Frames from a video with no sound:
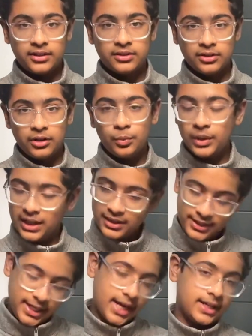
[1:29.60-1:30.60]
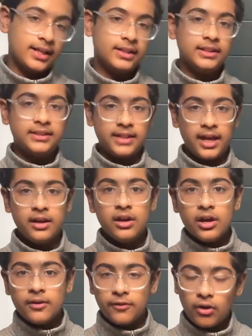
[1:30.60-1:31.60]
the Sun, we can technically say
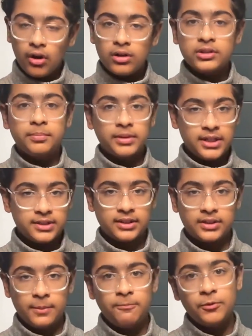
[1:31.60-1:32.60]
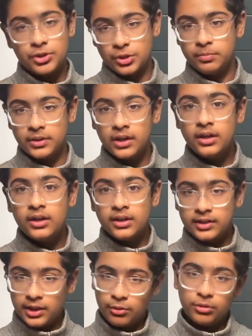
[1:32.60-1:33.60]
for all the planets except for Jupiter,
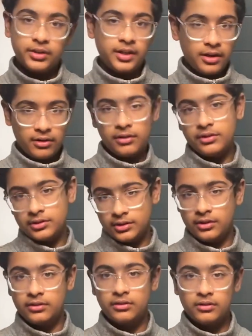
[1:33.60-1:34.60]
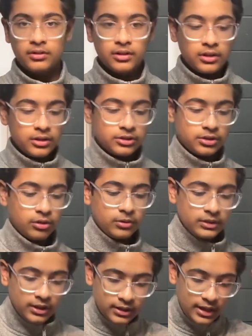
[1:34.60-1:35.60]
they rotate around the Sun. So
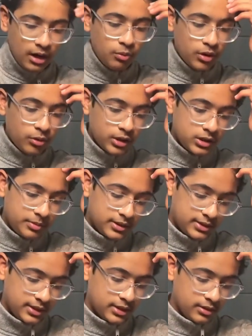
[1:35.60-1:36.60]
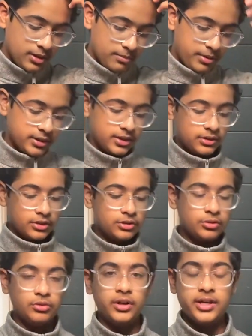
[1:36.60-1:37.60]
now we're going to be seeing the barycenter
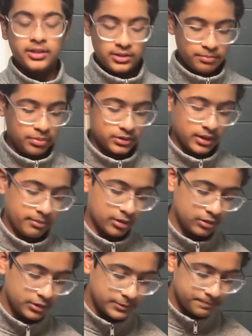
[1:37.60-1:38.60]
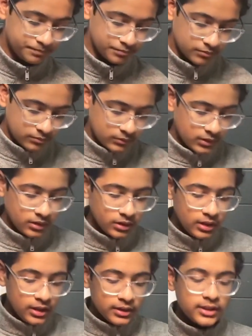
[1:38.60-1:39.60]
through a simple demo.
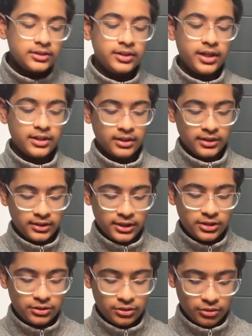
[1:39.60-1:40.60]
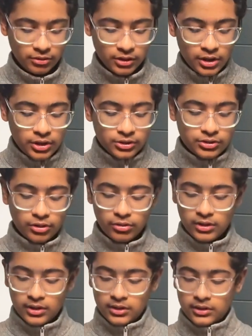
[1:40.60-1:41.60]
Let's take these two.
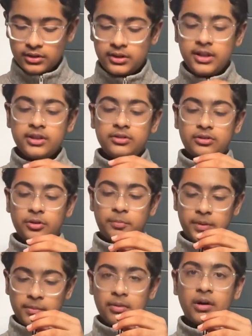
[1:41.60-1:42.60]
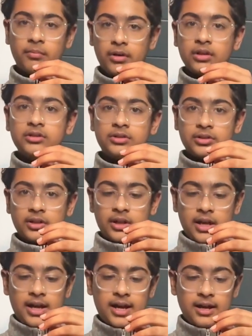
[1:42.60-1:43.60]
So these two ping pong balls
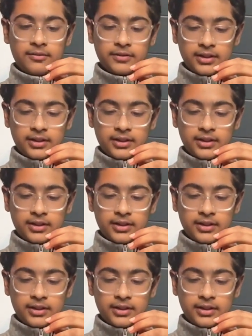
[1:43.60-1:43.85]
have